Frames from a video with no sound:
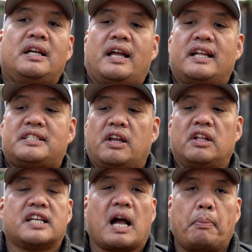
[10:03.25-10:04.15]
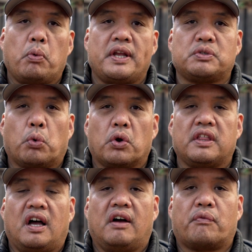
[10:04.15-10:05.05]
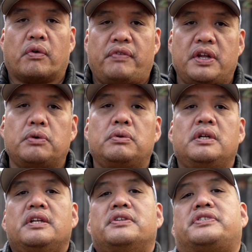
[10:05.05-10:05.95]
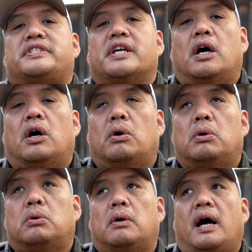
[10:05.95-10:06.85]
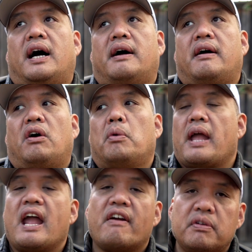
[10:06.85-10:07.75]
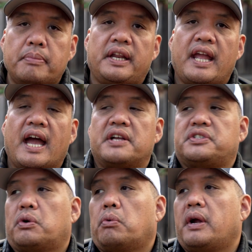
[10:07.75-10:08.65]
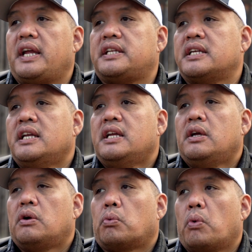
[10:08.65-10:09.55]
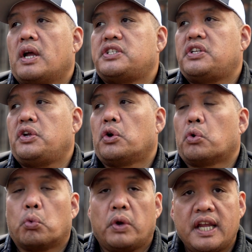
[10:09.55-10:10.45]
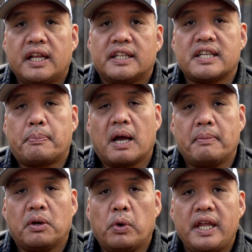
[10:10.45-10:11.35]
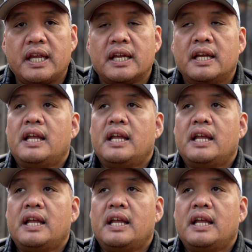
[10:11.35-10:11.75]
it's a couple weeks worth of review. So hope everybody has a great rest of your week, this upcoming week.